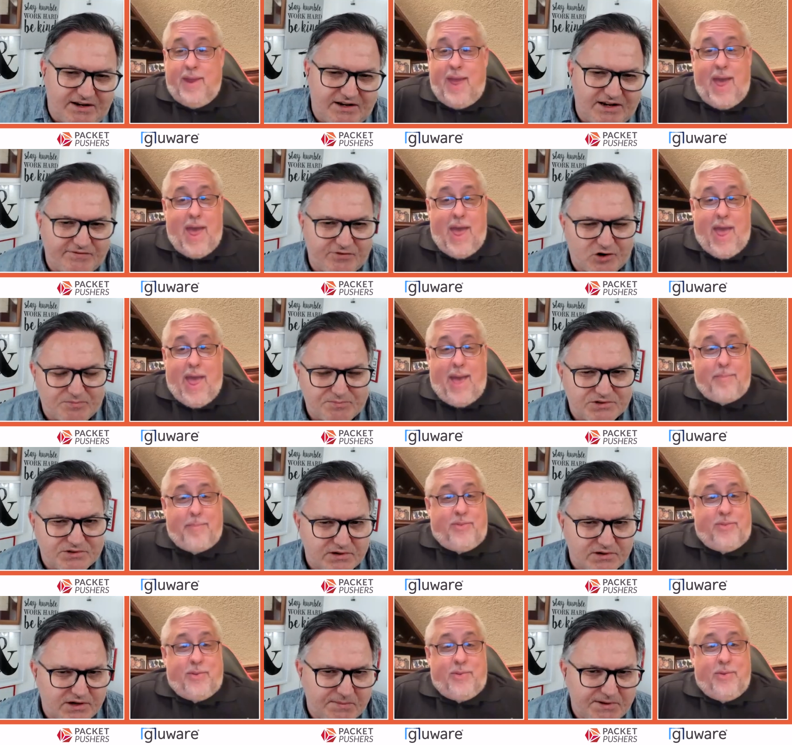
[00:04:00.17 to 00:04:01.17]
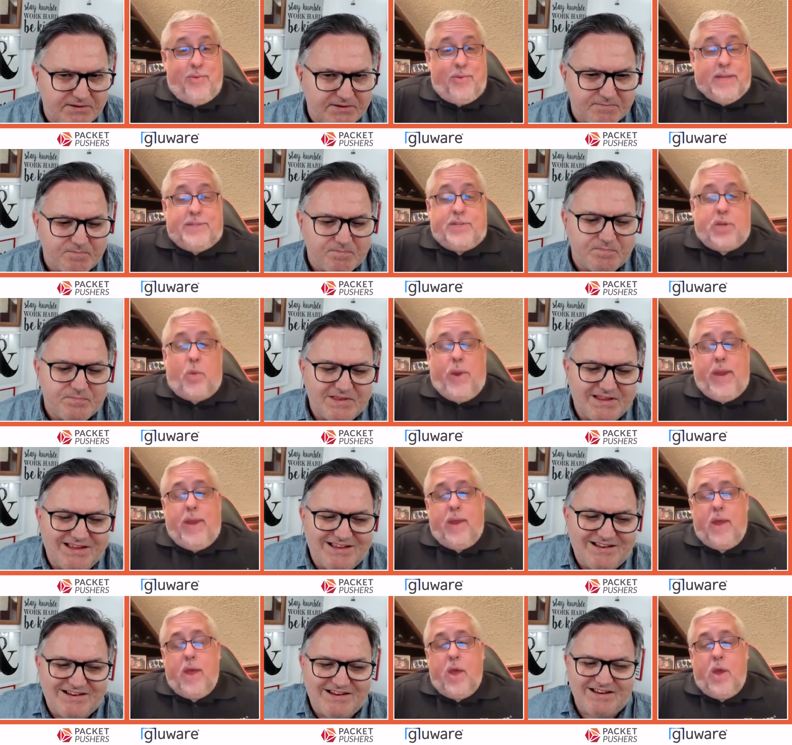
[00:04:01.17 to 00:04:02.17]
Speaker 1: DevOps? Yeah, absolutely. I
Speaker 2: mean, so we
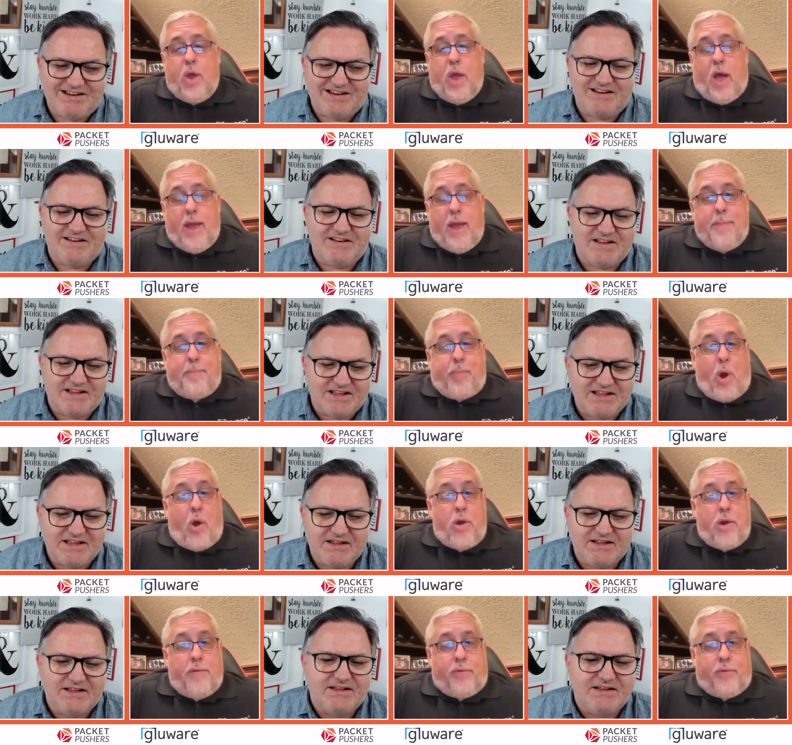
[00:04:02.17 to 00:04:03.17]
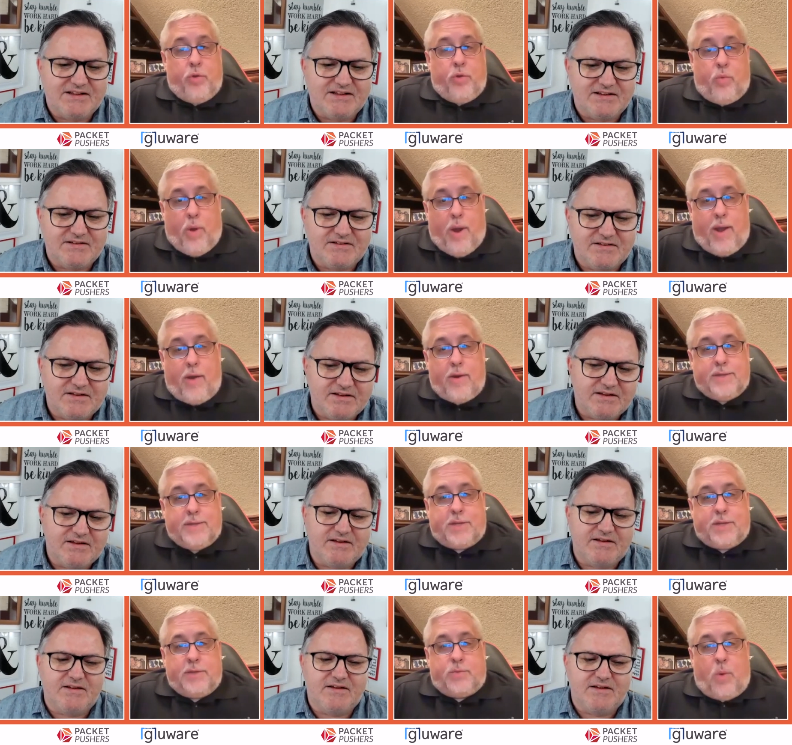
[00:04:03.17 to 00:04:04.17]
uh, it, part of Gluware is,
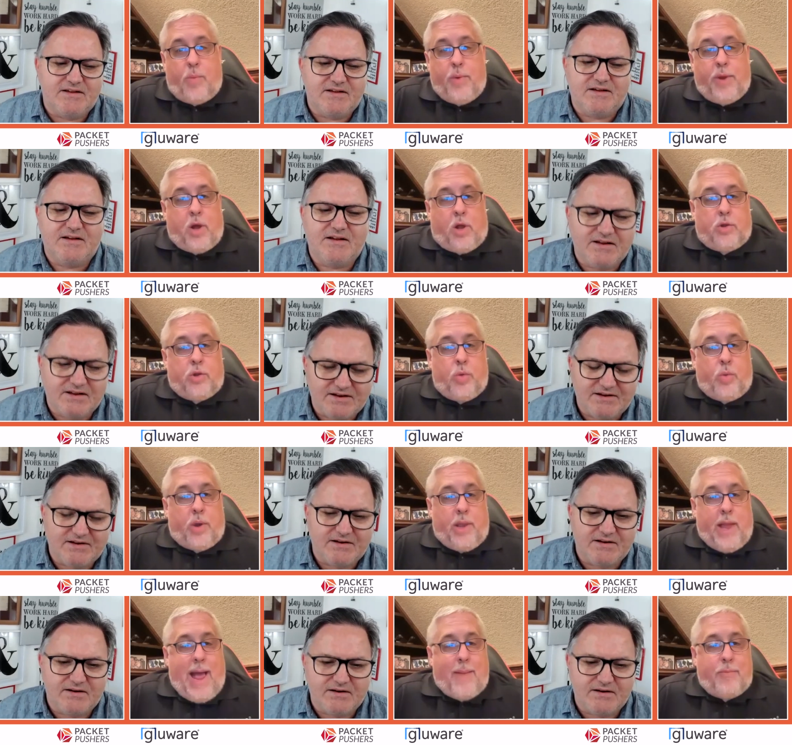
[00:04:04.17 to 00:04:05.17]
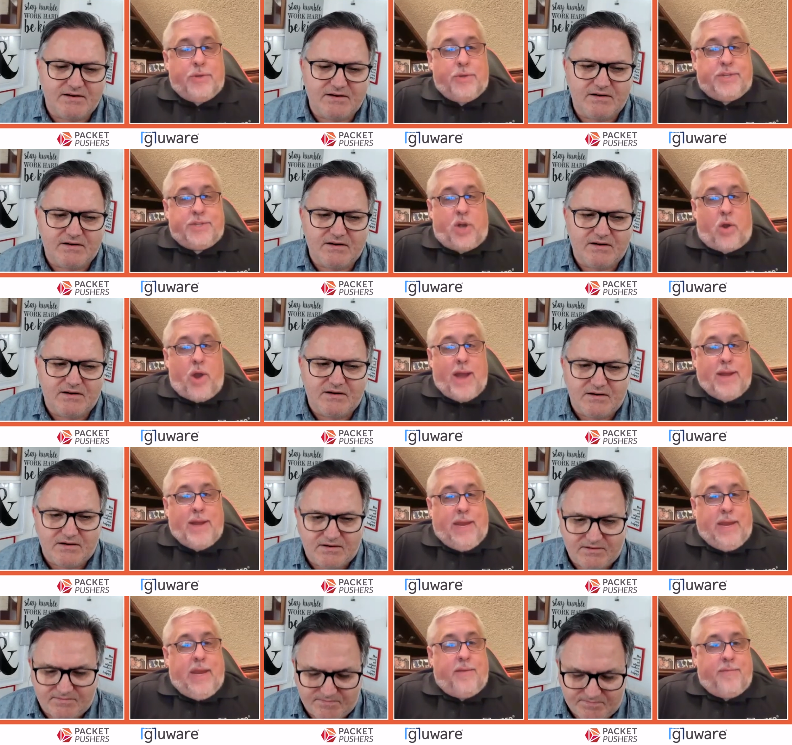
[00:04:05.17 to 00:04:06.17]
is what we call Gluware Lab, which is our
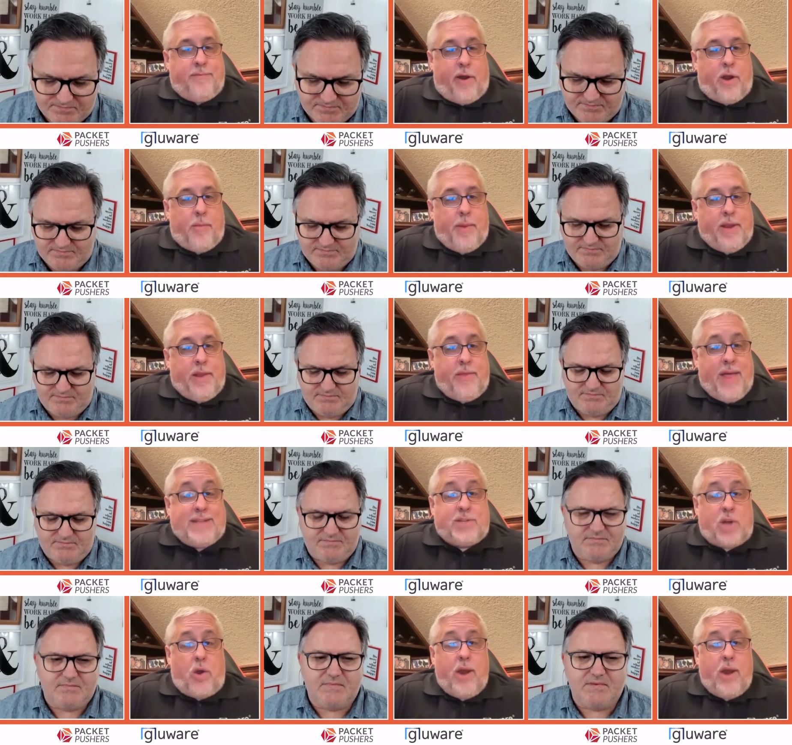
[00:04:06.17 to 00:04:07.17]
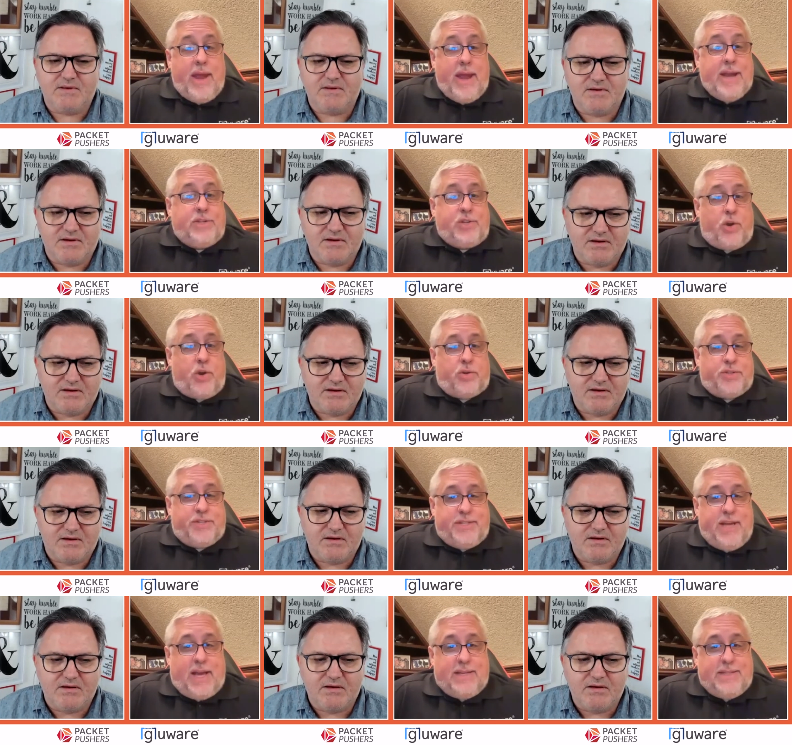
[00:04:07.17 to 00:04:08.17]
IDE environment. And that's our internal
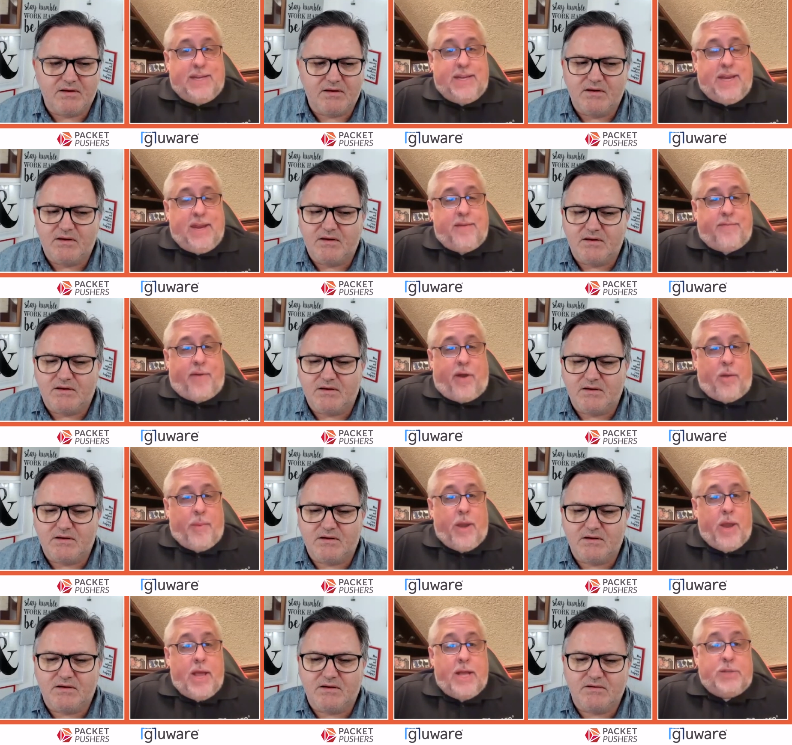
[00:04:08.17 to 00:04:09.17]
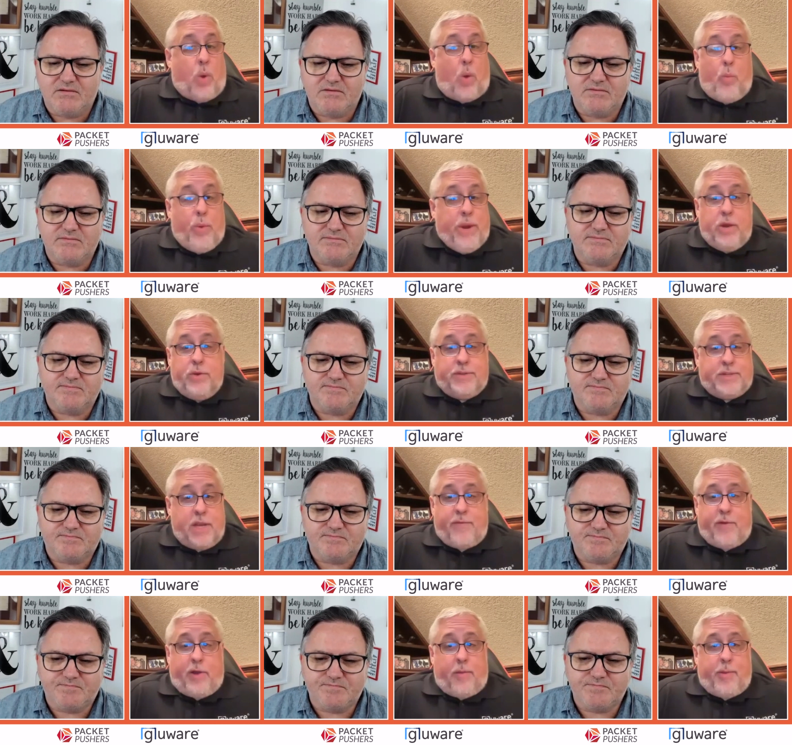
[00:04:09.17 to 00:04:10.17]
CI CD environment. It's what mm. we hmm. use to
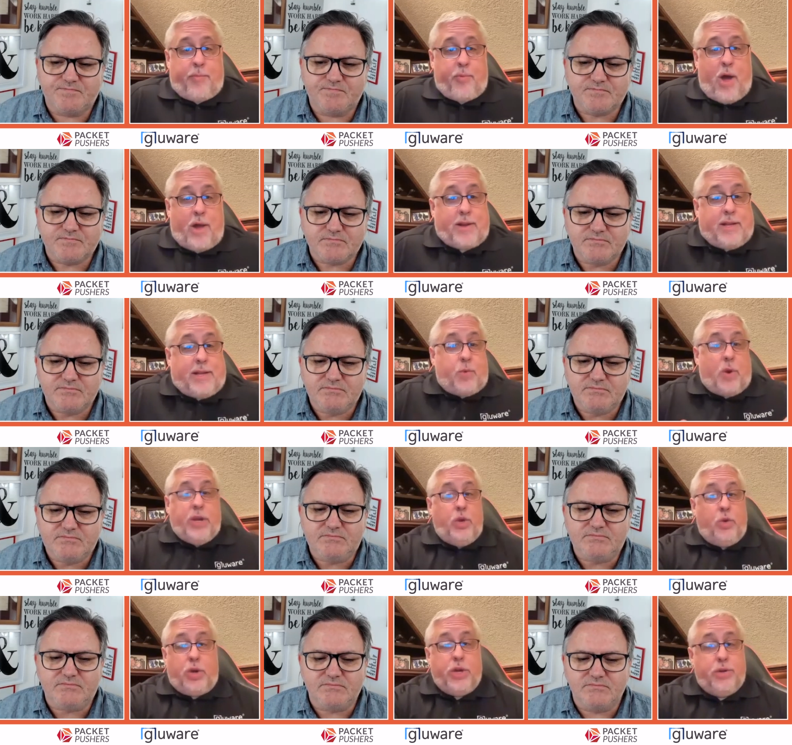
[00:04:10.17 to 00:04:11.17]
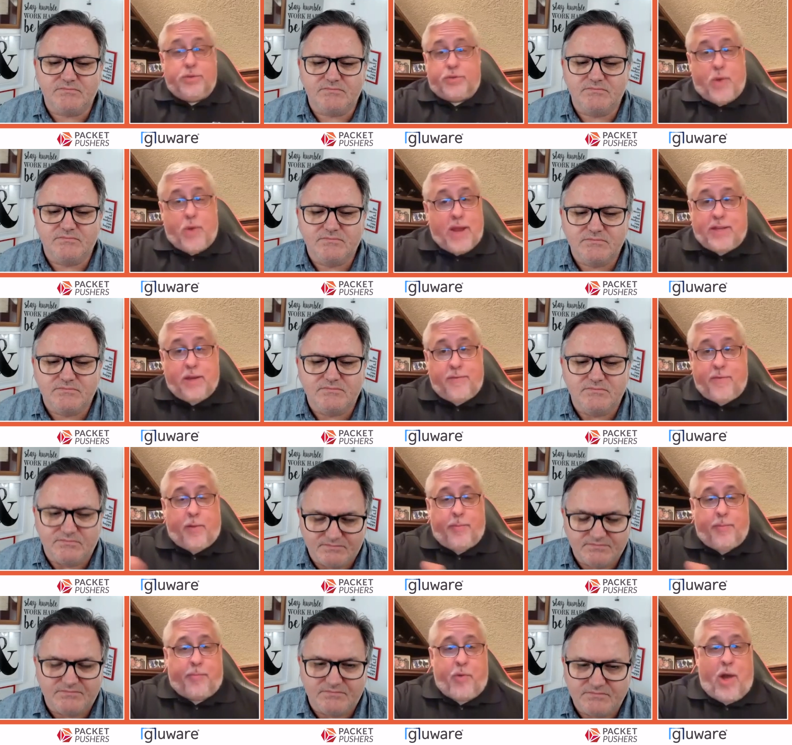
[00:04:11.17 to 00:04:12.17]
develop the product. It's what you could use, Greg, to develop
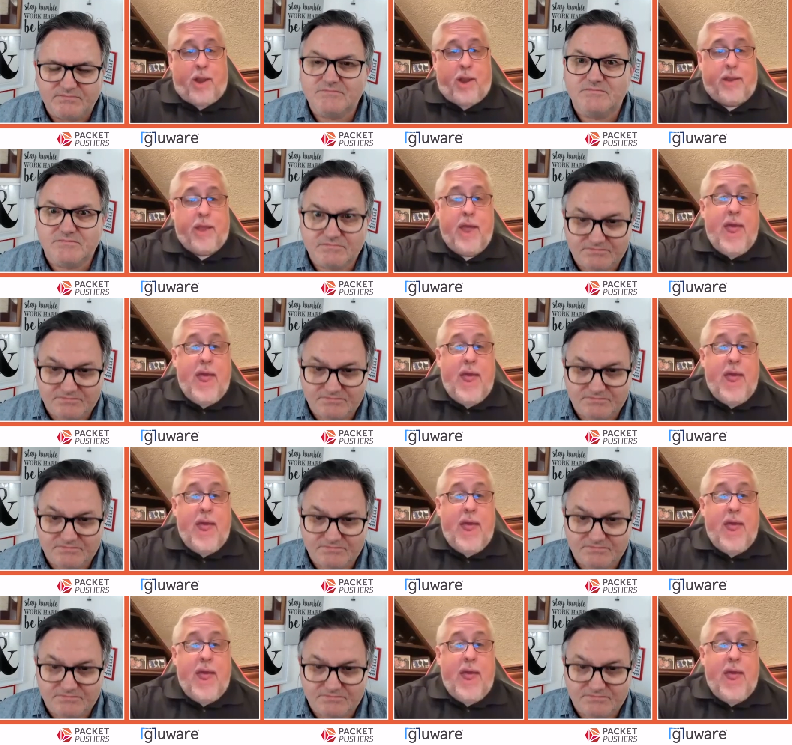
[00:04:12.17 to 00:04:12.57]
the product.